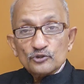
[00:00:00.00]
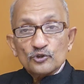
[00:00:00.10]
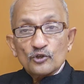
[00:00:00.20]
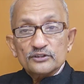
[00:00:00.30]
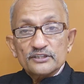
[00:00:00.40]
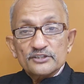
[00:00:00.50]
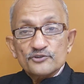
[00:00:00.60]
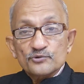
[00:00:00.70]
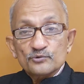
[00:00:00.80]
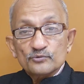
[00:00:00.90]
on all
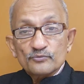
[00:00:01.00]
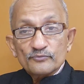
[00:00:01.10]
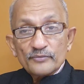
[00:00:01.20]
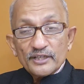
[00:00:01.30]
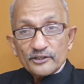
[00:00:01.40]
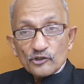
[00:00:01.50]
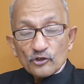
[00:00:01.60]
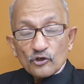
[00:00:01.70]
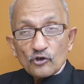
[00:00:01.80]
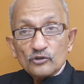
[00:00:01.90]
this, you make
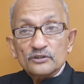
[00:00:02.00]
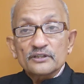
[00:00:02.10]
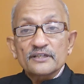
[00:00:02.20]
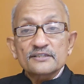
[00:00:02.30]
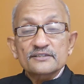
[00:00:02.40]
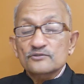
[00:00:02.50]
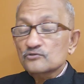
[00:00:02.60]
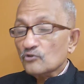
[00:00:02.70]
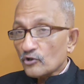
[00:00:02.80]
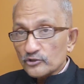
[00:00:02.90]
your call. It's
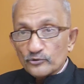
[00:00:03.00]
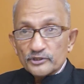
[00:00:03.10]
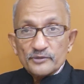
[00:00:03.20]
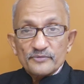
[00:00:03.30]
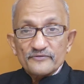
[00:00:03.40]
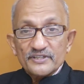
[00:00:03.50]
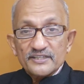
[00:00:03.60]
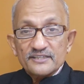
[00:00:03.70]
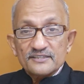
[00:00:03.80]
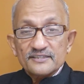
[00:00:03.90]
not going to be
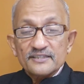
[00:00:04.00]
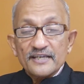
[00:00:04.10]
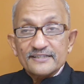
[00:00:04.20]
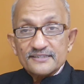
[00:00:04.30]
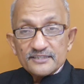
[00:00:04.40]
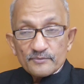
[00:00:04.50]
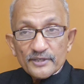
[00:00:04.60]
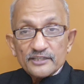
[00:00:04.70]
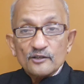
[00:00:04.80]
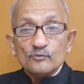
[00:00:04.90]
very easy.
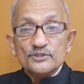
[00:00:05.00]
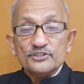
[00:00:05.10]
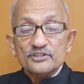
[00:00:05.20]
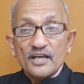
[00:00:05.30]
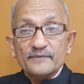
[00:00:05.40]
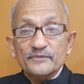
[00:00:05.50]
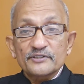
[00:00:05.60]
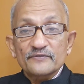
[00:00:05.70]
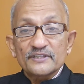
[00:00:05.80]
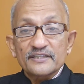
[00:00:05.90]
Estimate how much time
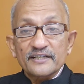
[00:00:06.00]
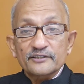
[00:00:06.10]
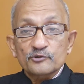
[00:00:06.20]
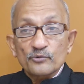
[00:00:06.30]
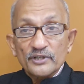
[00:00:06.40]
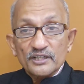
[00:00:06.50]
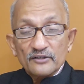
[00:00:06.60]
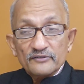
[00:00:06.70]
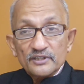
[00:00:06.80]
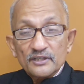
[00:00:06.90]
it will take to
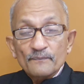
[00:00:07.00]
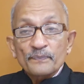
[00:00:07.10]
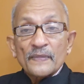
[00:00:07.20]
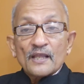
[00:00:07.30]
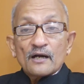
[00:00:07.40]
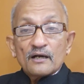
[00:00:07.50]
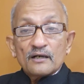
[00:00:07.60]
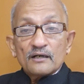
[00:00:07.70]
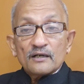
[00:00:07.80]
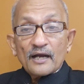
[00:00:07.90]
recover.
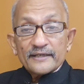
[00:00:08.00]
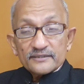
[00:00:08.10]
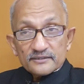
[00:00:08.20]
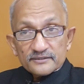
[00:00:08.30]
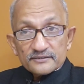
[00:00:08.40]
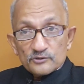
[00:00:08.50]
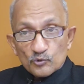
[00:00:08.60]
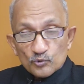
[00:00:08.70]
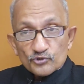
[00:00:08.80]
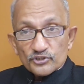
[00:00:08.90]
I
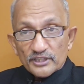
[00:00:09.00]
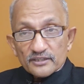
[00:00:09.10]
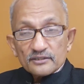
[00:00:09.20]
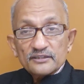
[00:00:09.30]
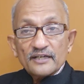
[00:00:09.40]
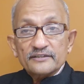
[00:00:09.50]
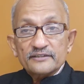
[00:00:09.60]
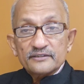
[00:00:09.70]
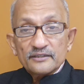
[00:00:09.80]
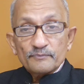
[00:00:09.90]
do think
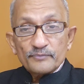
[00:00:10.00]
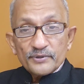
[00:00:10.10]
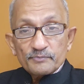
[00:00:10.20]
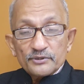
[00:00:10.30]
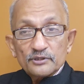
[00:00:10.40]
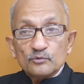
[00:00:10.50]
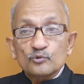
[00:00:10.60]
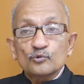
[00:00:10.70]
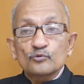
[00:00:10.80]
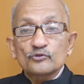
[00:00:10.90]
that the people
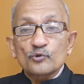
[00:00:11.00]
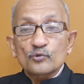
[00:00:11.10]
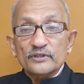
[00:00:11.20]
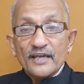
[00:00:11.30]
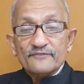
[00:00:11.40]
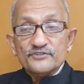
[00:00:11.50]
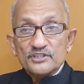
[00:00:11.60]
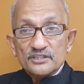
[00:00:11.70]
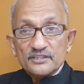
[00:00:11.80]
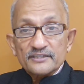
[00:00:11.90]
who don't have
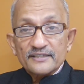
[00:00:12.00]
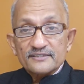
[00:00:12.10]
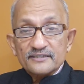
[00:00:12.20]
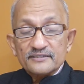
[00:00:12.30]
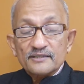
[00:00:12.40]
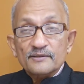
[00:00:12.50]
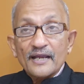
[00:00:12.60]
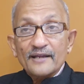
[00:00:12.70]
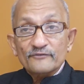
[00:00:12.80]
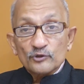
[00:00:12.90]
children,
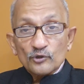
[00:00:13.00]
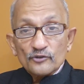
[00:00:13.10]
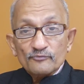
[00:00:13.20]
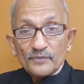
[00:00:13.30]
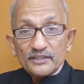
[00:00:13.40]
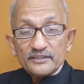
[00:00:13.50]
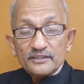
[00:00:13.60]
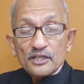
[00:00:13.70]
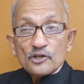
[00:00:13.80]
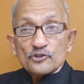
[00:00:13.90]
etc., have a lot of
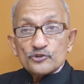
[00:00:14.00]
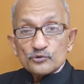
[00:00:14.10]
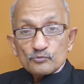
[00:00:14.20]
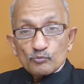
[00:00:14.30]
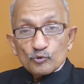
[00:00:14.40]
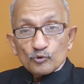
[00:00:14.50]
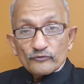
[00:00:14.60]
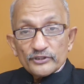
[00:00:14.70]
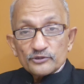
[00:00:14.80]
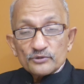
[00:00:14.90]
money, should
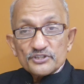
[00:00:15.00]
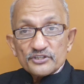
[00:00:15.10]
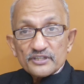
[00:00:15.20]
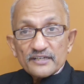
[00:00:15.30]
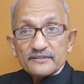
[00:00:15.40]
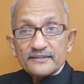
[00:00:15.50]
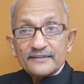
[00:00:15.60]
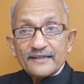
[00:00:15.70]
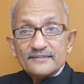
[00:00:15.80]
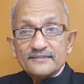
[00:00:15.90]
move into a
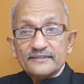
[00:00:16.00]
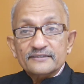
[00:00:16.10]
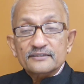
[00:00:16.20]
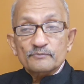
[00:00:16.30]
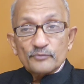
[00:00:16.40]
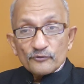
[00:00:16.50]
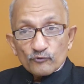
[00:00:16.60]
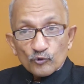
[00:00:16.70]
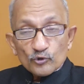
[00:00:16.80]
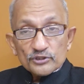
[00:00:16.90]
geriatric care center
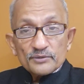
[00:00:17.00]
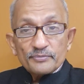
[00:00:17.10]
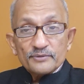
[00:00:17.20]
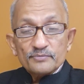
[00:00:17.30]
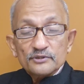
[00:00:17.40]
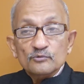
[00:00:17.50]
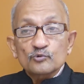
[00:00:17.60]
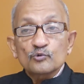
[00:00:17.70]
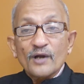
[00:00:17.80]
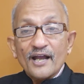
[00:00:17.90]
before the people
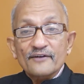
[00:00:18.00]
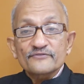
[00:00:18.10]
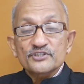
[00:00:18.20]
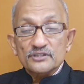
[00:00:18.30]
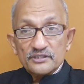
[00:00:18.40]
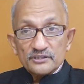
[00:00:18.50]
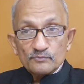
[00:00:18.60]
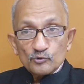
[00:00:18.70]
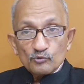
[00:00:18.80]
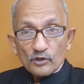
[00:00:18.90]
who have
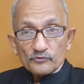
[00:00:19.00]
children move